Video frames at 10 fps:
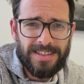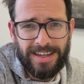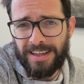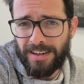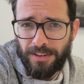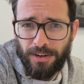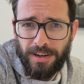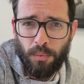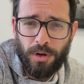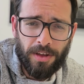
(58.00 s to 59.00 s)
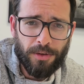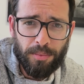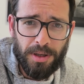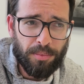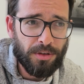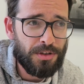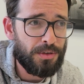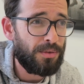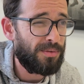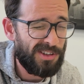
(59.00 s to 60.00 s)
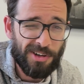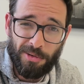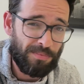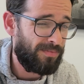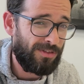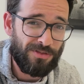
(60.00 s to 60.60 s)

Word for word: taking a look at what other people do, you know,